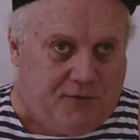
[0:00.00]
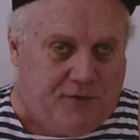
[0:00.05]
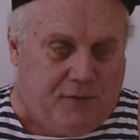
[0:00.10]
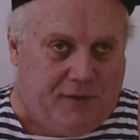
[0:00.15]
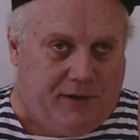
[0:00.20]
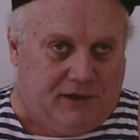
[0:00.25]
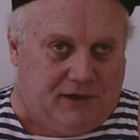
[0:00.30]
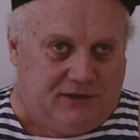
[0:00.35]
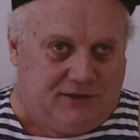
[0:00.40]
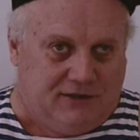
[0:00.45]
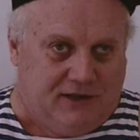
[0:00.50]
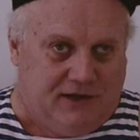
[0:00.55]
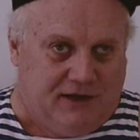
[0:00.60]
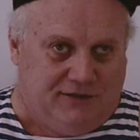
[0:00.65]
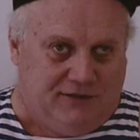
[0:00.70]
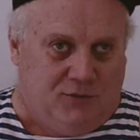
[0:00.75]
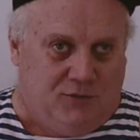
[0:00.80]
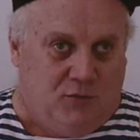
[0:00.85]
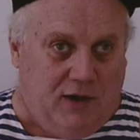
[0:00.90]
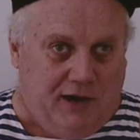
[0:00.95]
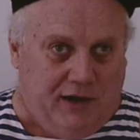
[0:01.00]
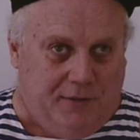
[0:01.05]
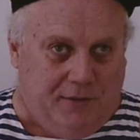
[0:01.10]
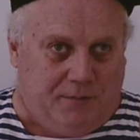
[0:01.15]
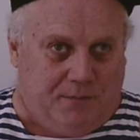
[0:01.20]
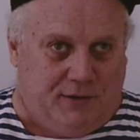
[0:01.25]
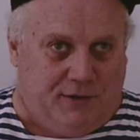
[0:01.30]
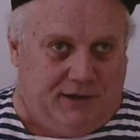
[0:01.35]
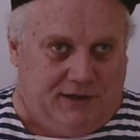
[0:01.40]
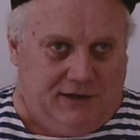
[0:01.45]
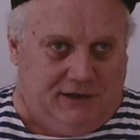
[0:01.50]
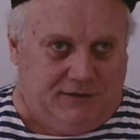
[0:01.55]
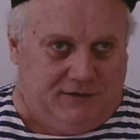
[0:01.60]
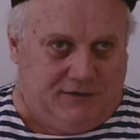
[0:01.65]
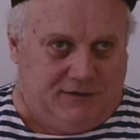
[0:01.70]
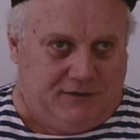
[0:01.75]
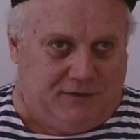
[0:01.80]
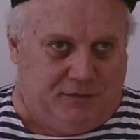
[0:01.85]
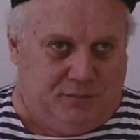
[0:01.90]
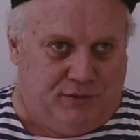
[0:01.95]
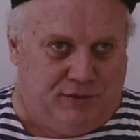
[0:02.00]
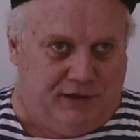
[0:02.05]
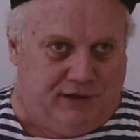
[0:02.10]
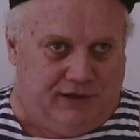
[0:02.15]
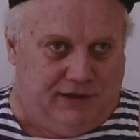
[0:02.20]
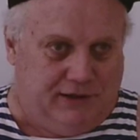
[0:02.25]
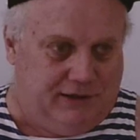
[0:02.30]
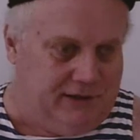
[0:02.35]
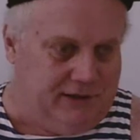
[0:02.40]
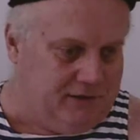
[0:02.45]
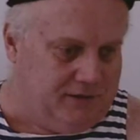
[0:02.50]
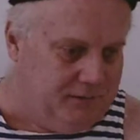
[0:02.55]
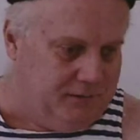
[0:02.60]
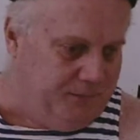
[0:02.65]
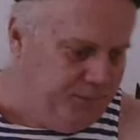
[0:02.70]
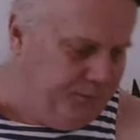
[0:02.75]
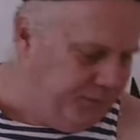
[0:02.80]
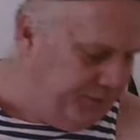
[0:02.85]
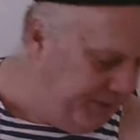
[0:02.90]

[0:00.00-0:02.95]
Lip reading: about its size and weight, but it's completely legal.